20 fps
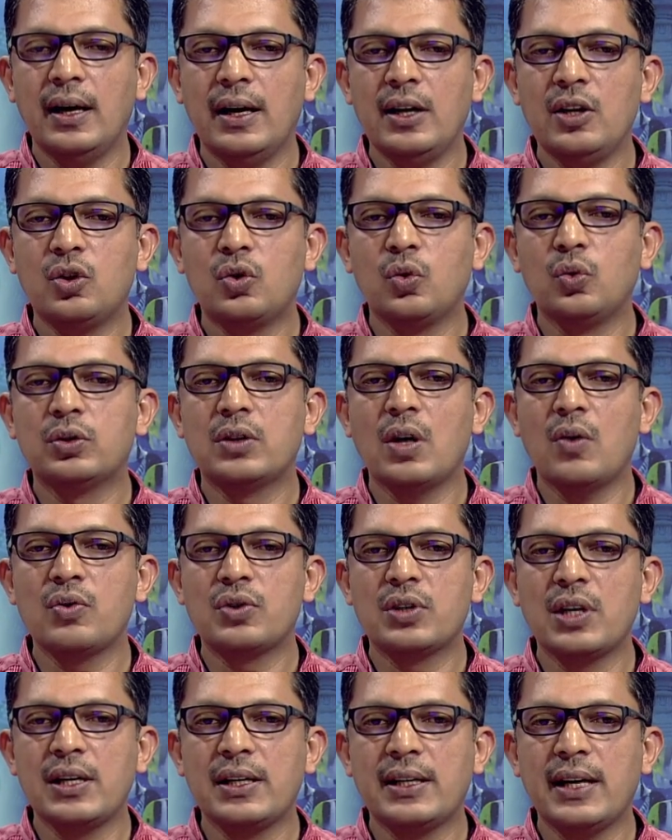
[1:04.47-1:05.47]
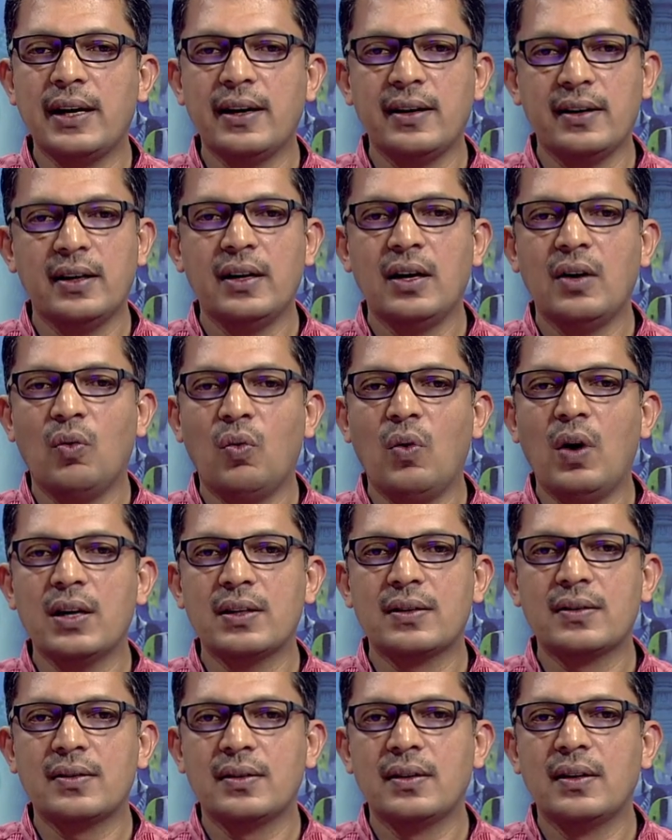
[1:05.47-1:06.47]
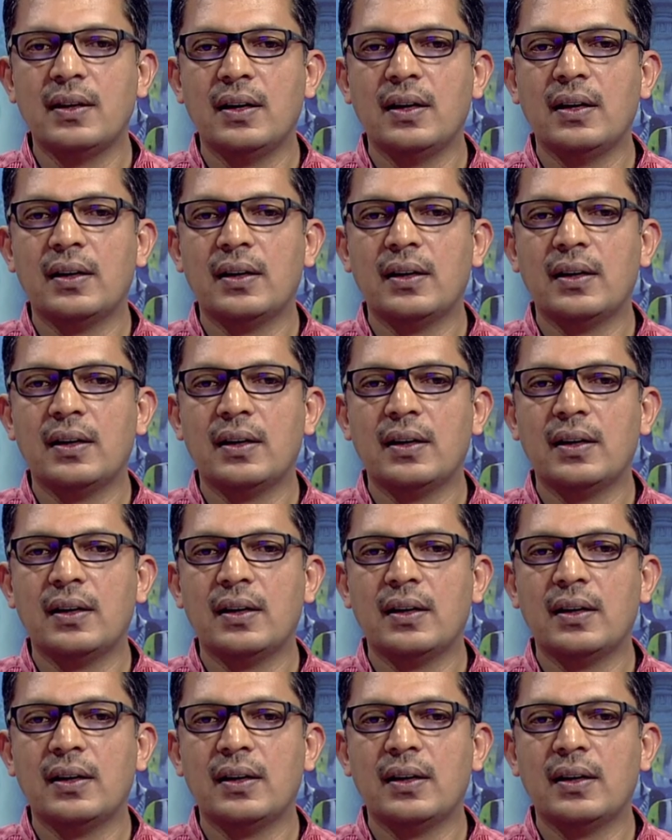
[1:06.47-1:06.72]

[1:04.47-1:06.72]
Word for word: in 2010 was